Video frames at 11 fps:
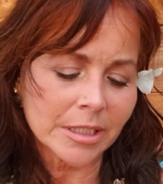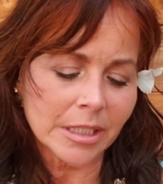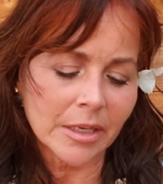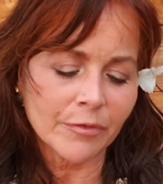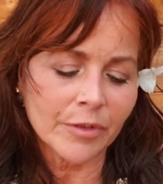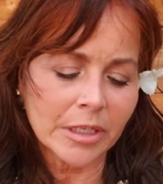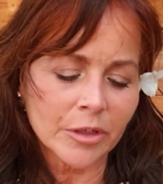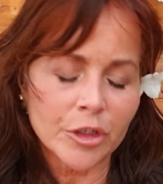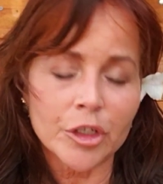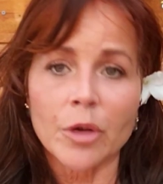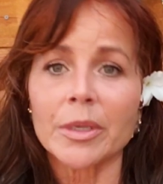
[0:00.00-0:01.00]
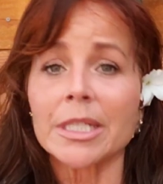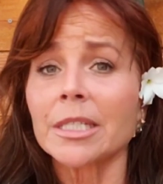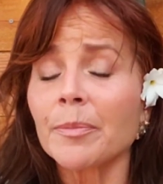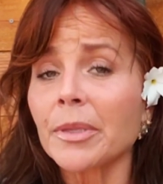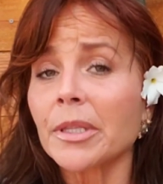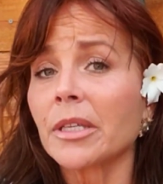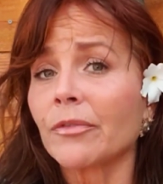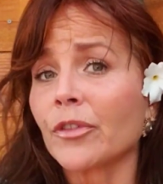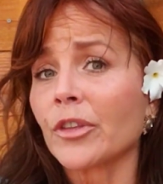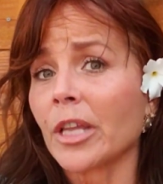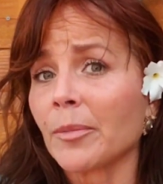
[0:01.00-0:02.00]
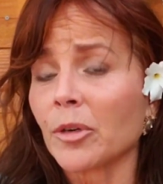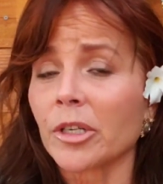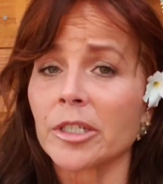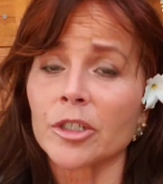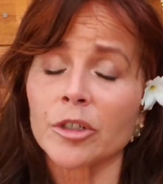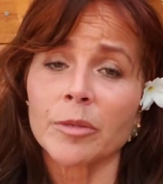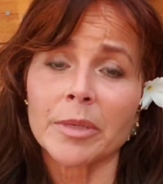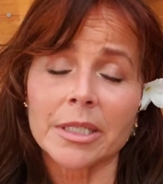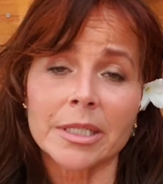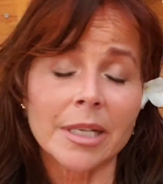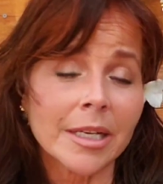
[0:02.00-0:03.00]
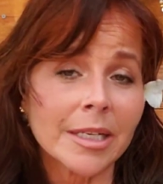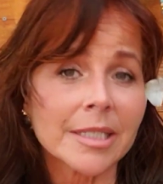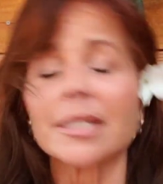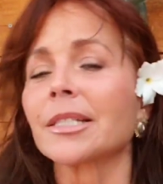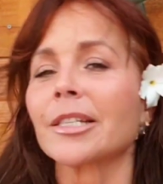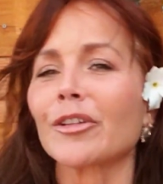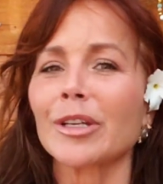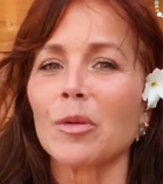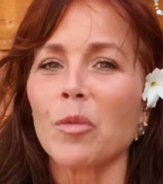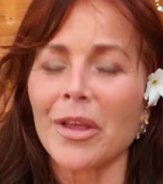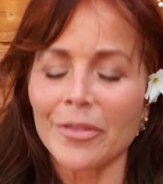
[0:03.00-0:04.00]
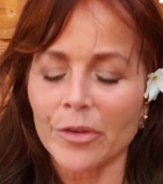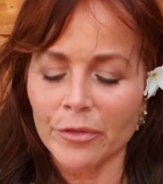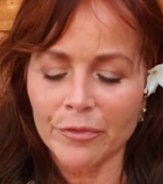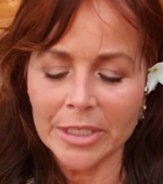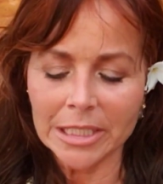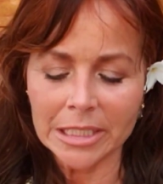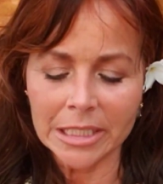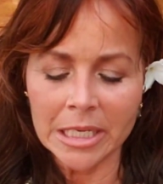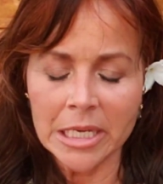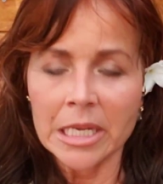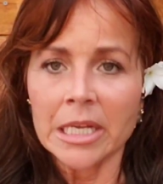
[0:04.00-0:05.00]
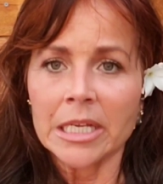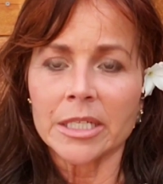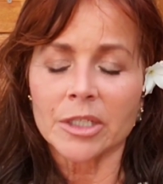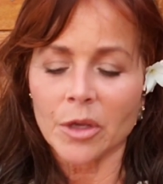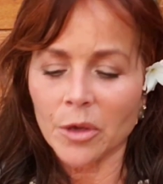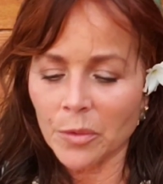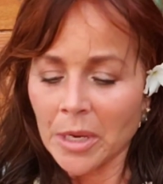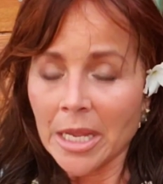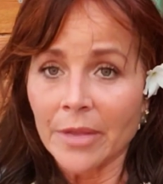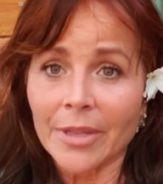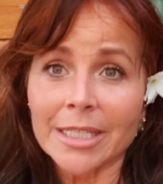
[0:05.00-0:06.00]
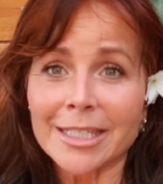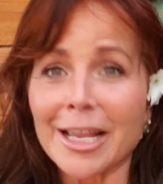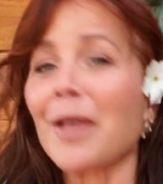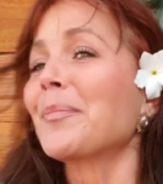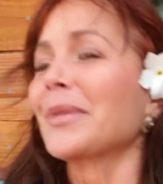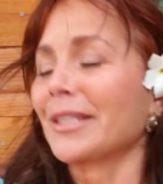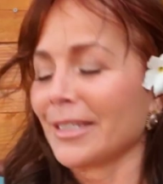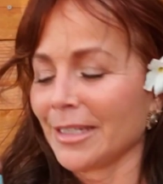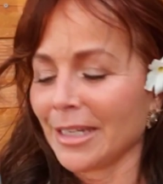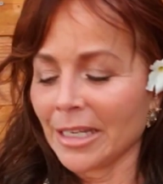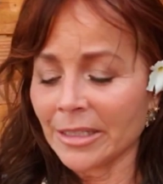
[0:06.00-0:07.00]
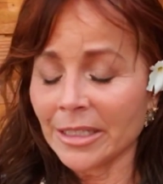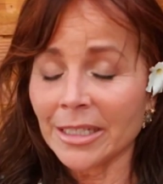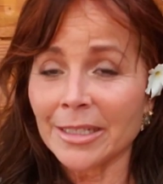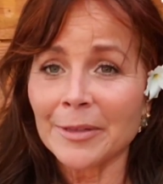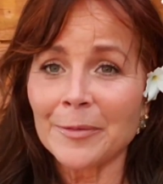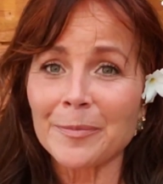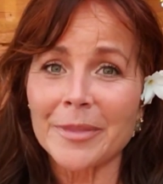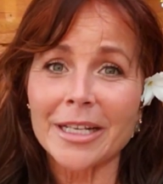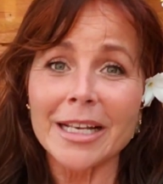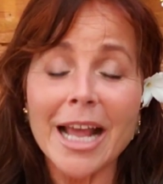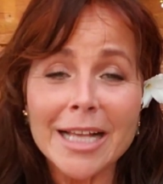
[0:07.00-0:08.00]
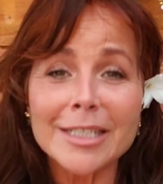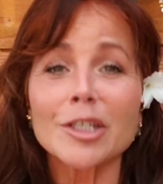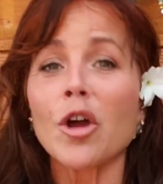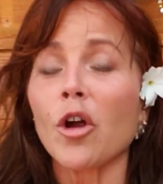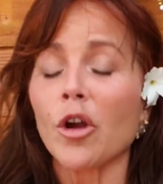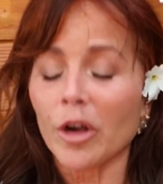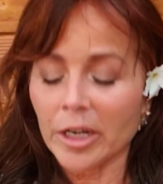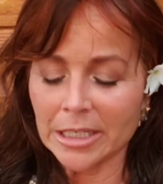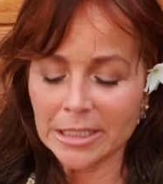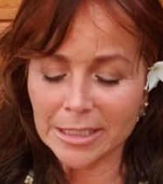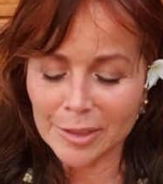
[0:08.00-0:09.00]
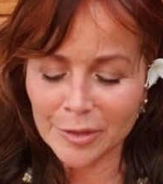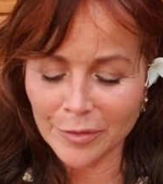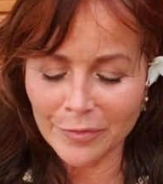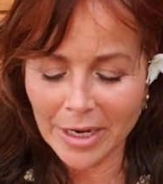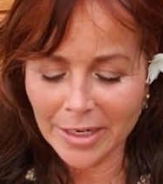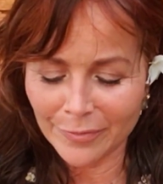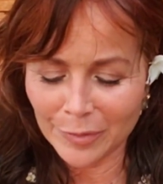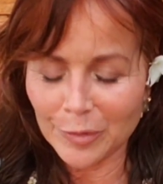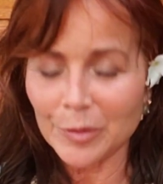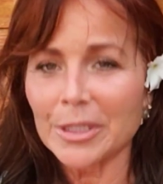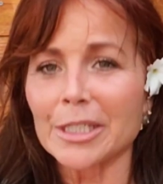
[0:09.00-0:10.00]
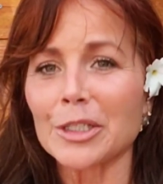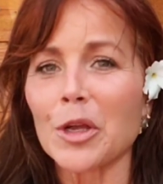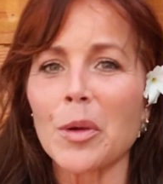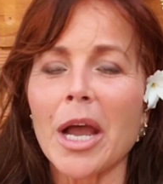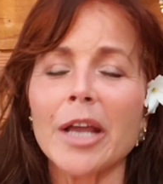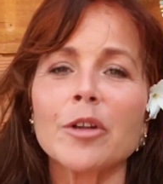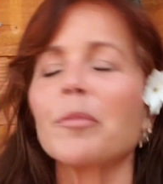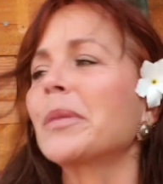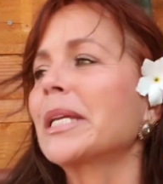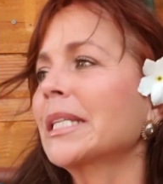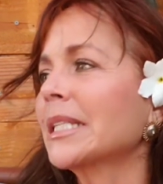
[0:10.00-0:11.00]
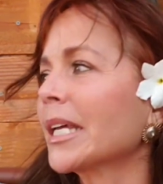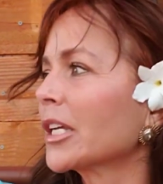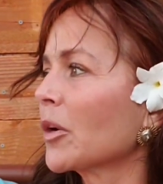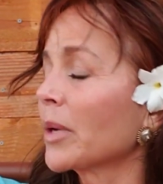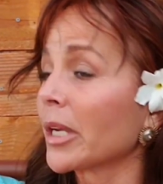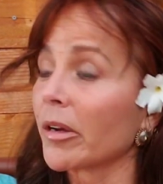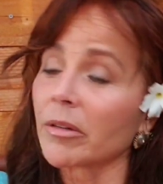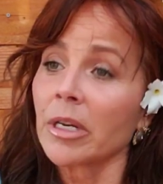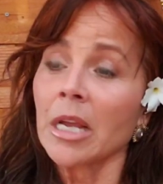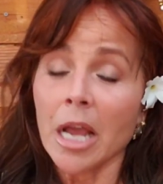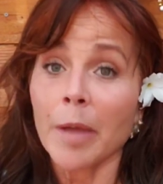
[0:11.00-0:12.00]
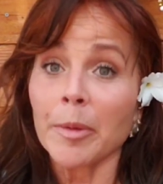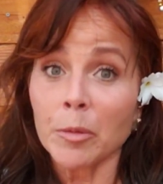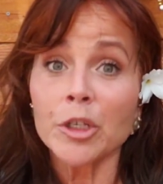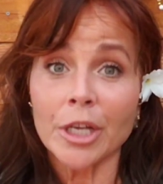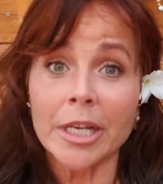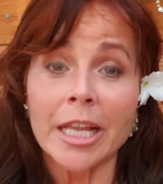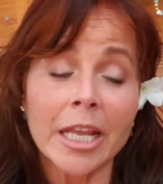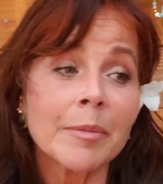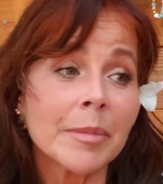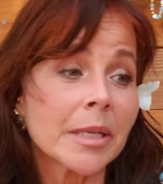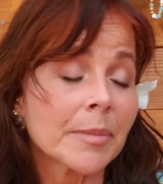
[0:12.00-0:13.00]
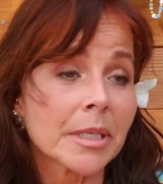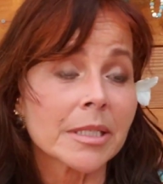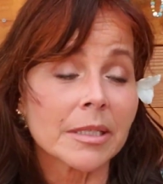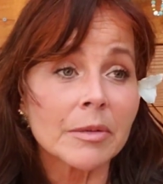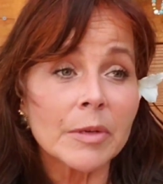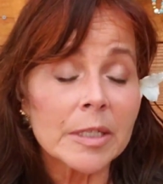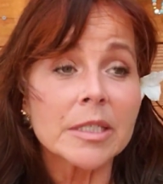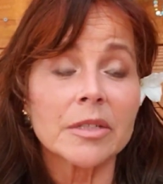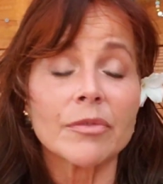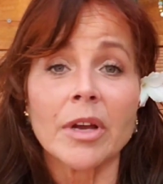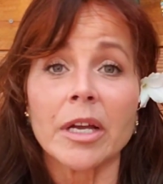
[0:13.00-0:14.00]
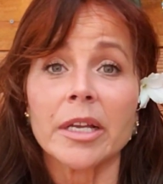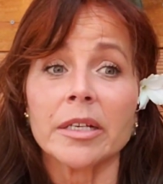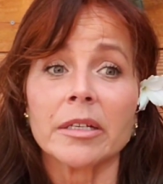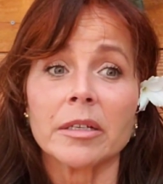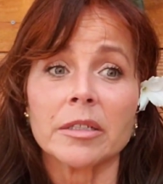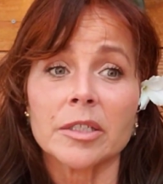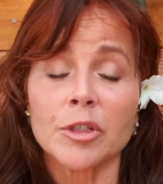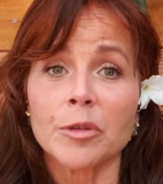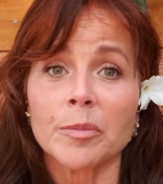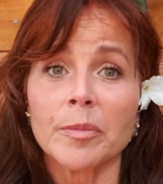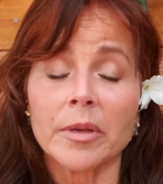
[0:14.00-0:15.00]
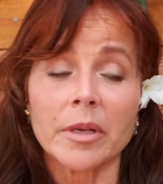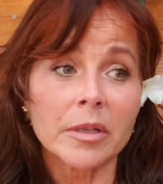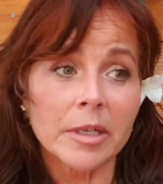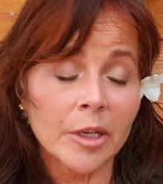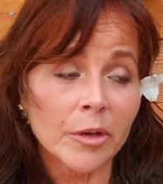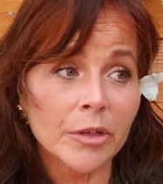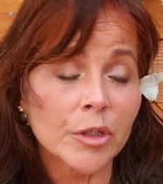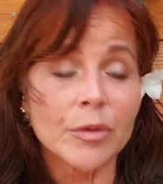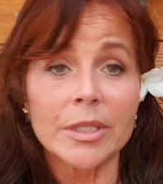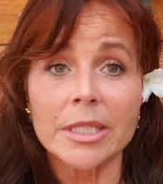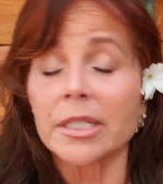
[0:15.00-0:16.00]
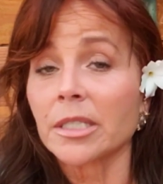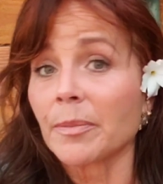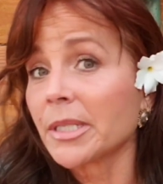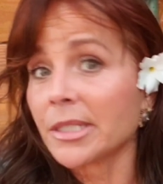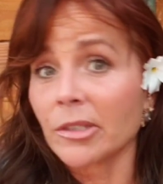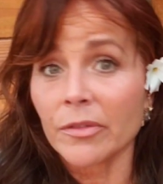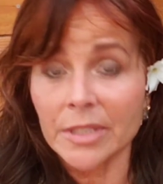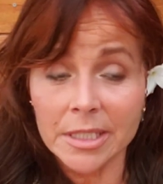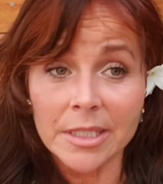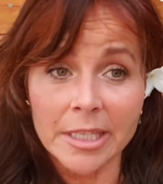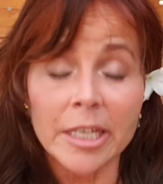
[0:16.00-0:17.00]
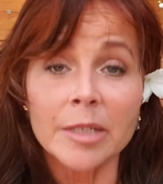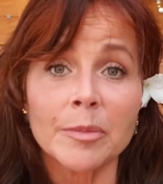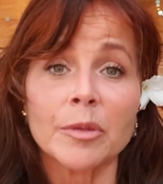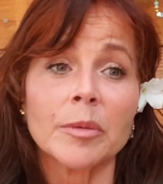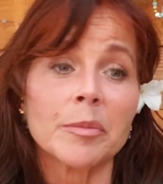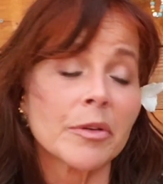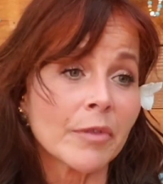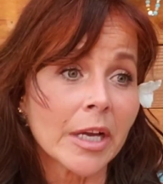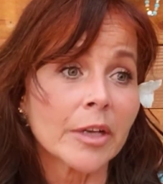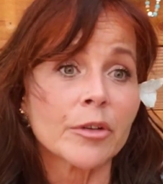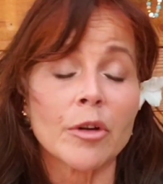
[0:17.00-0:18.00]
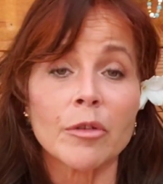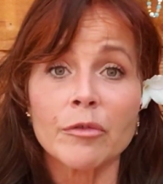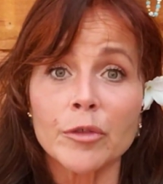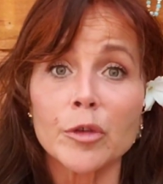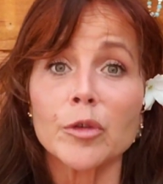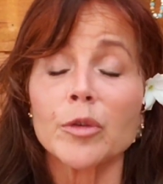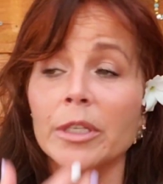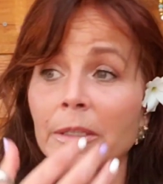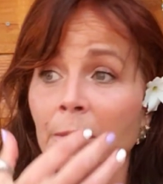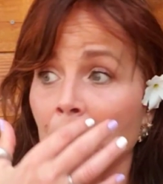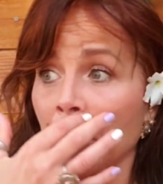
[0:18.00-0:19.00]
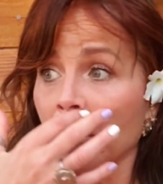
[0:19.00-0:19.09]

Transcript: It's like feeling or showing sympathy for them or concern, but it's not necessarily what they're feeling. So that's empathy. And then the last card is survival. So I don't mean like going out, which I can mean, because it is divine to characteristic to be self-sustainable and provide your own food and,